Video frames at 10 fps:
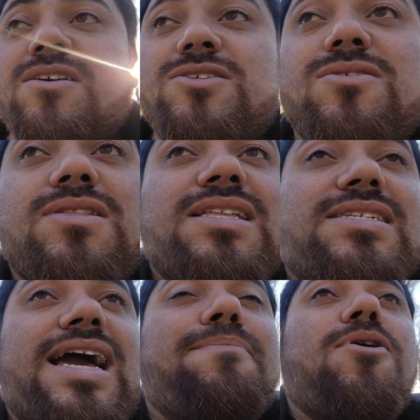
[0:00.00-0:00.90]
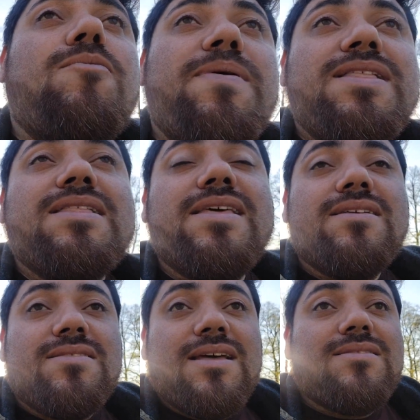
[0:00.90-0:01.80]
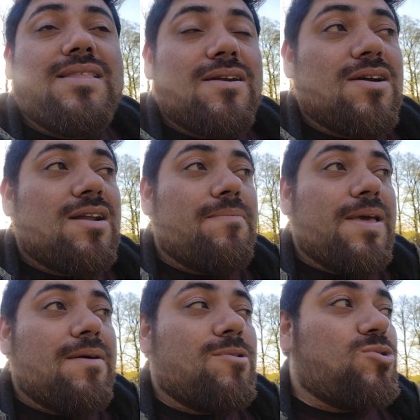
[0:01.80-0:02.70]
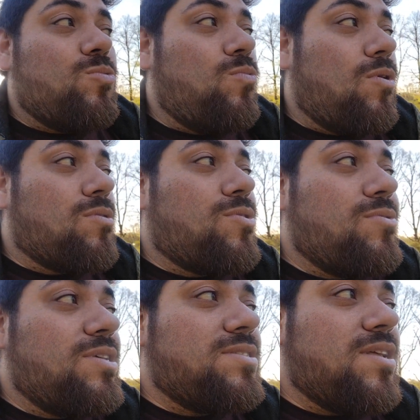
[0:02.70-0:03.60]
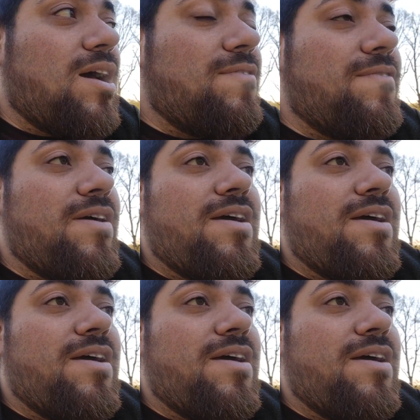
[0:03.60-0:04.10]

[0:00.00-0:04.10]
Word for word: So let's see. I'm hoping that, they, that they're going to be able to work through this stuff,